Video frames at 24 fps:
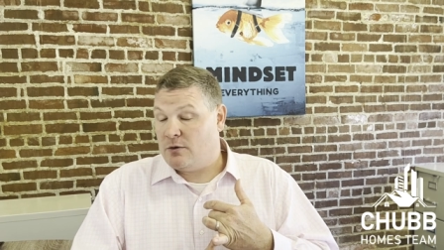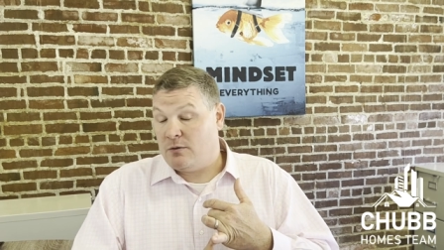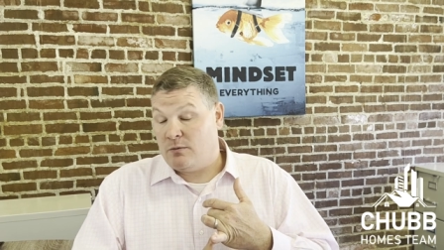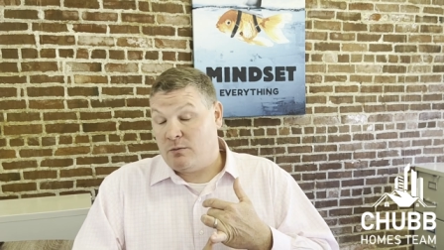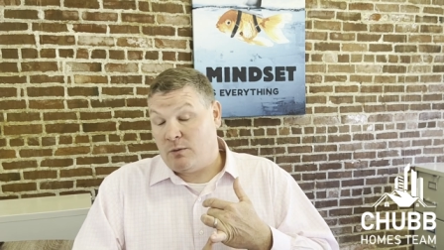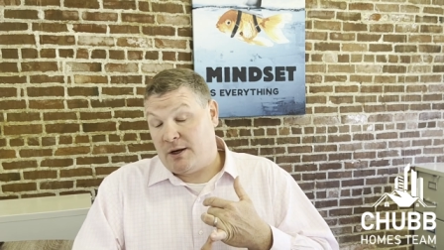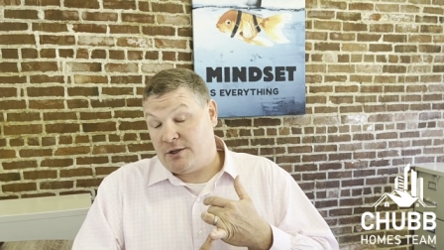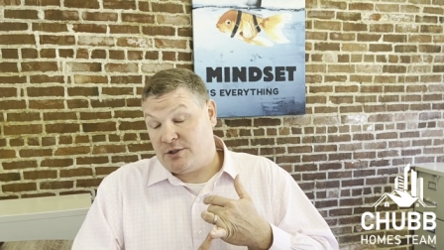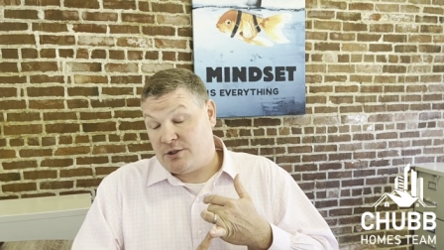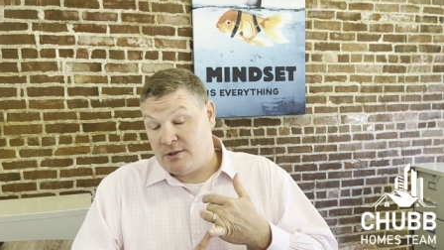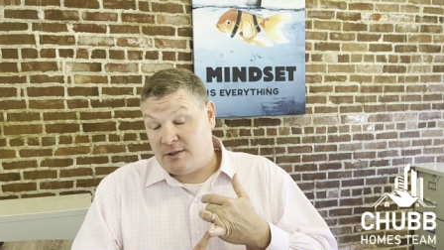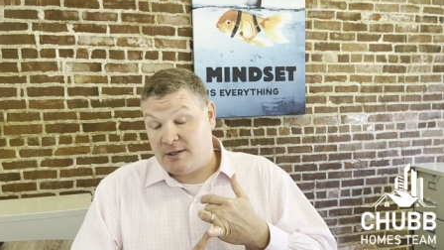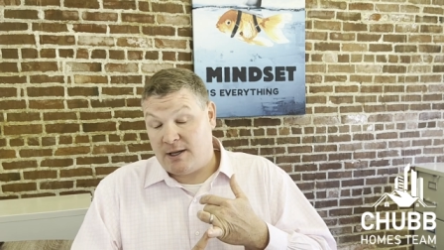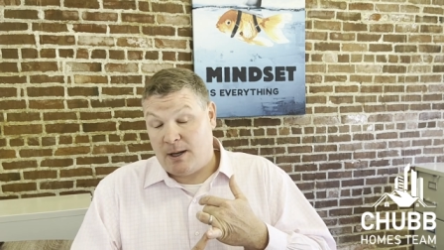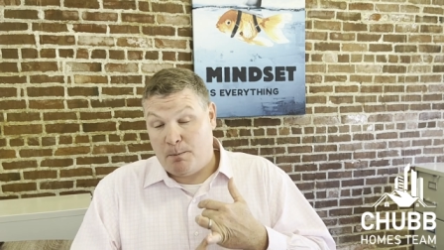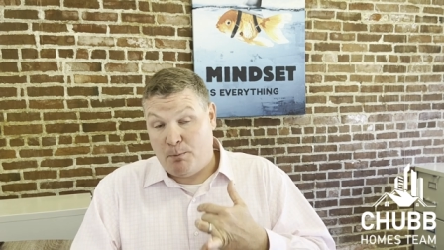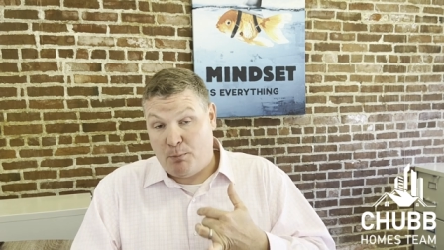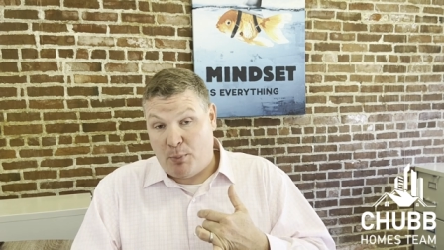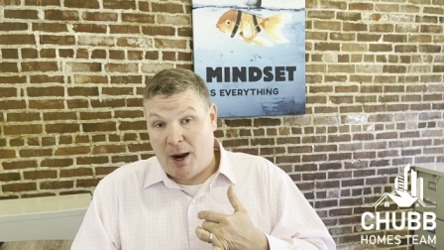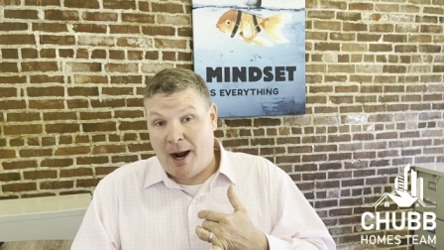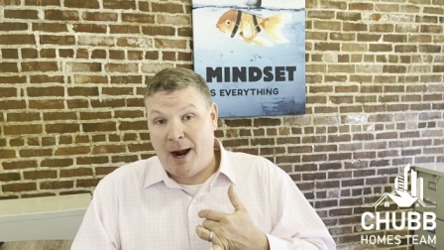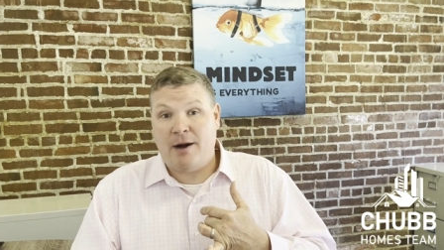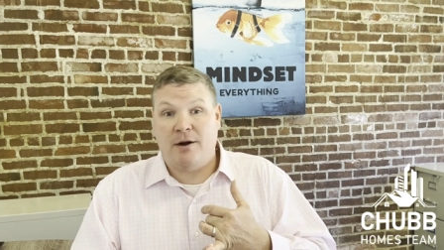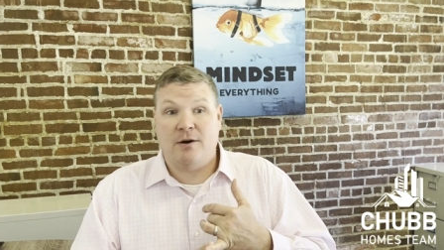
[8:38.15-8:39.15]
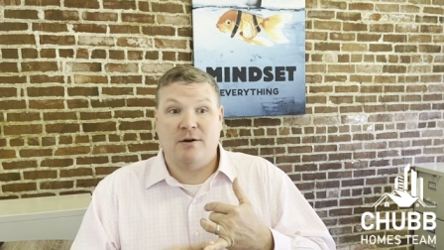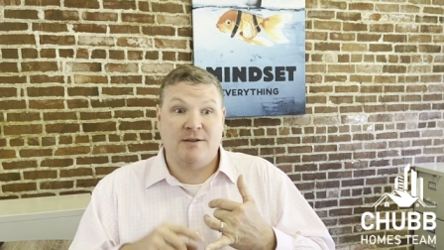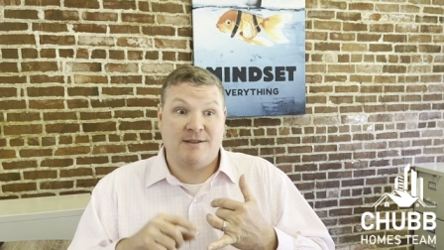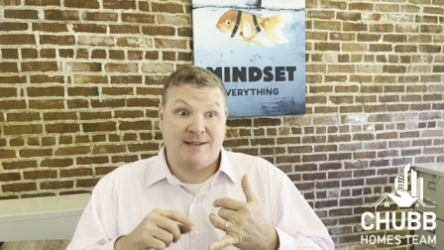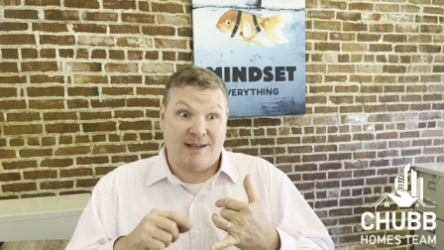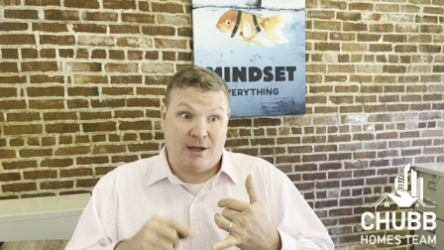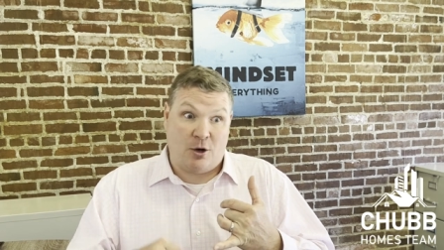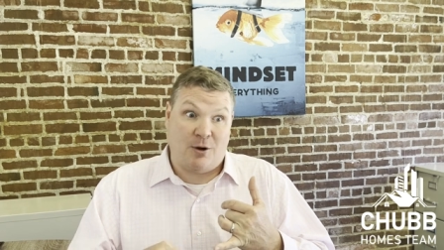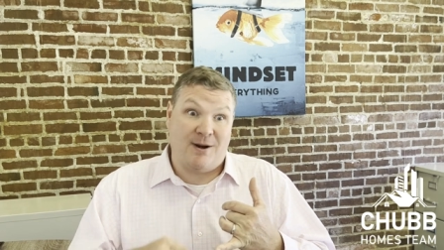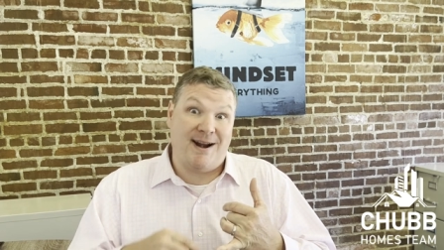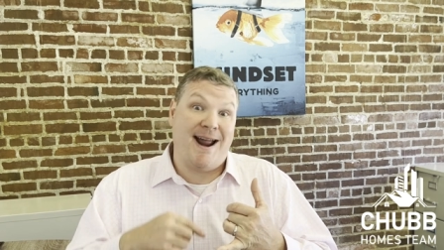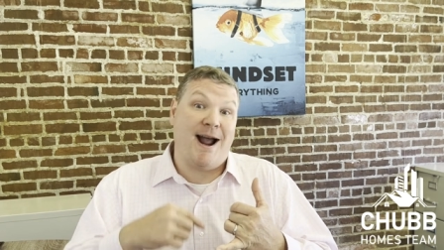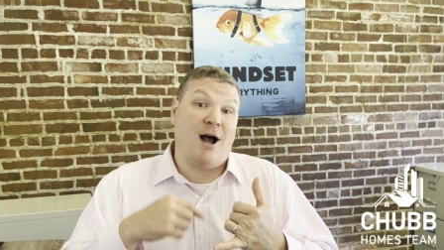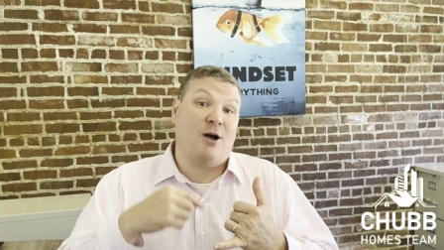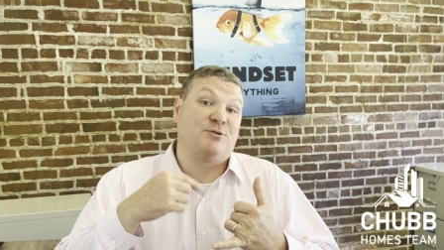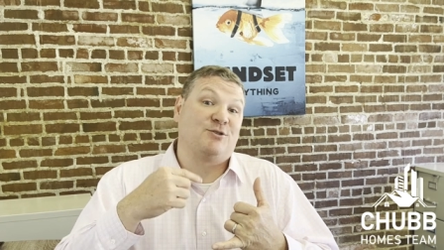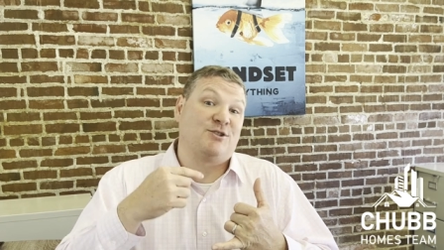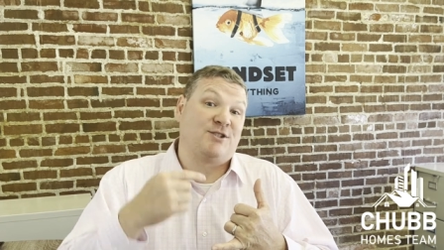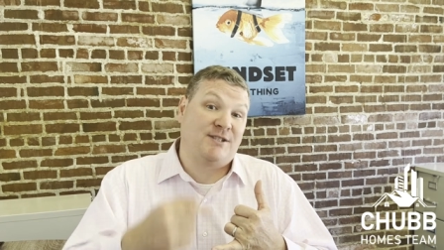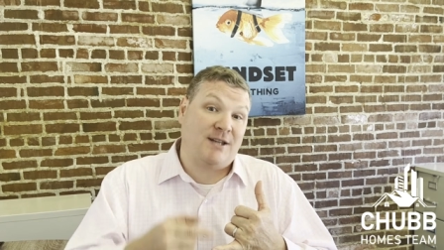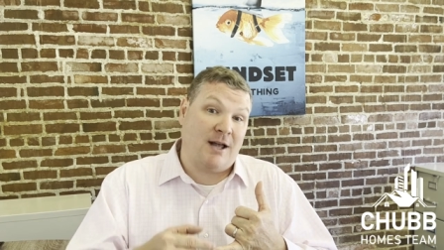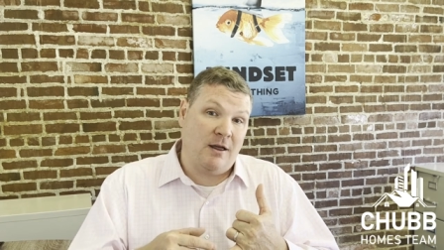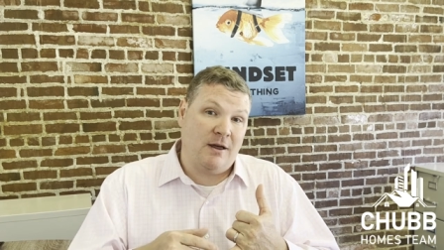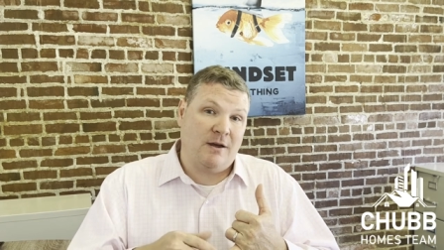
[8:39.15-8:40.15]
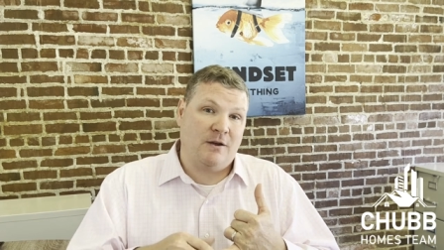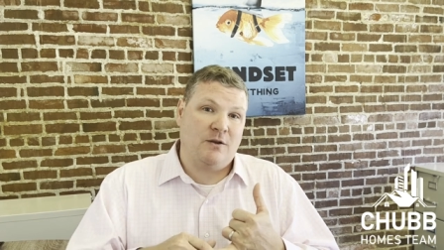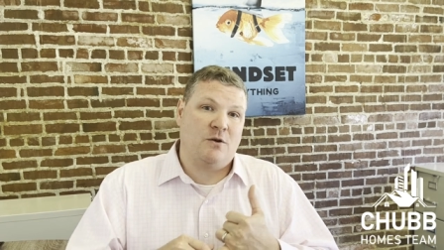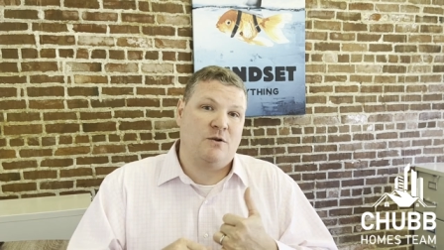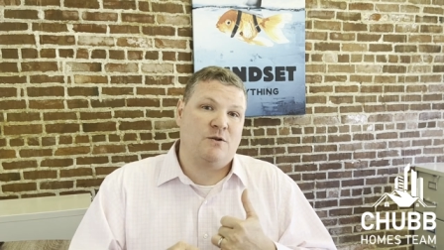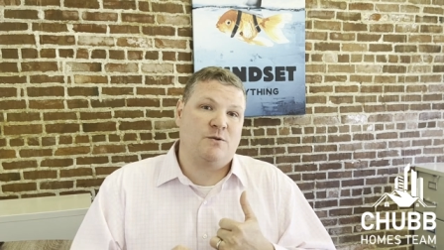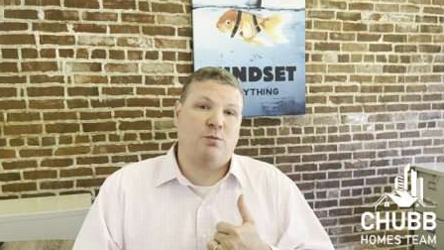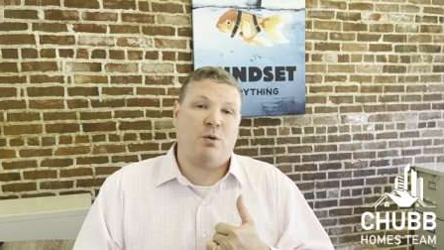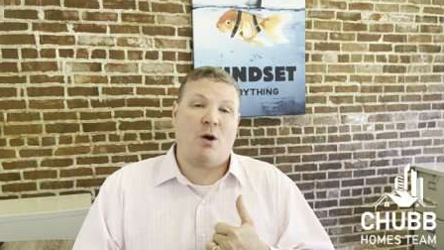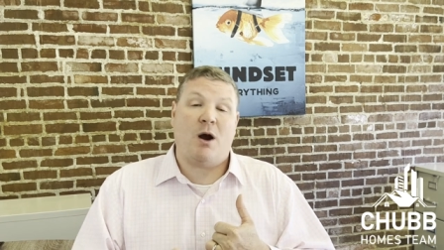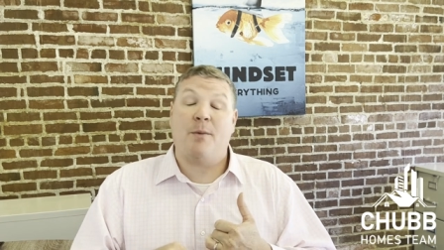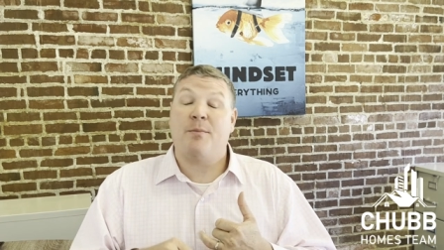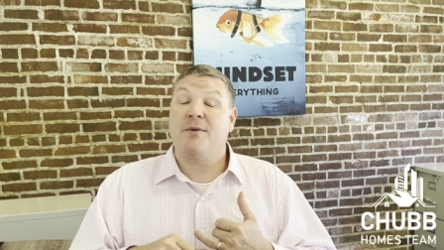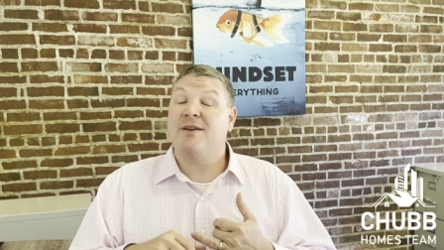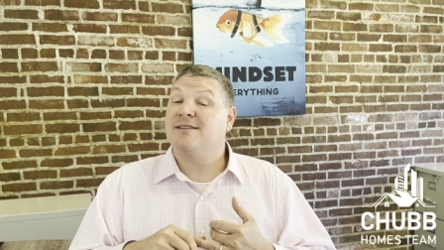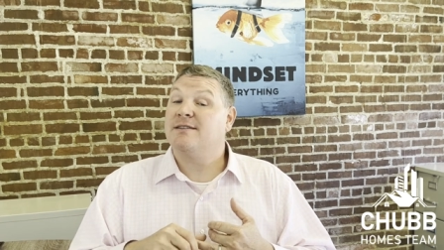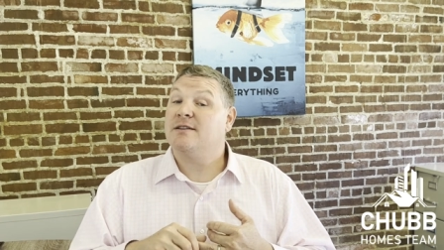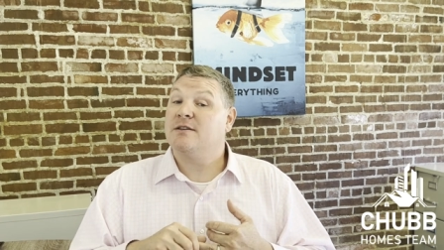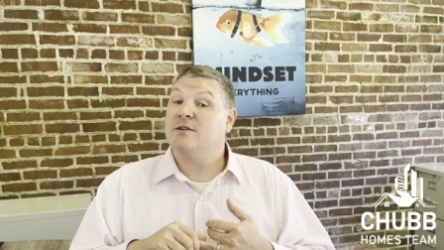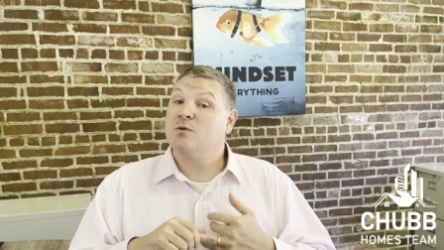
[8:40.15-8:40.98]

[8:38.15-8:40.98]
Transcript: or I should say buyers that are now selling those properties,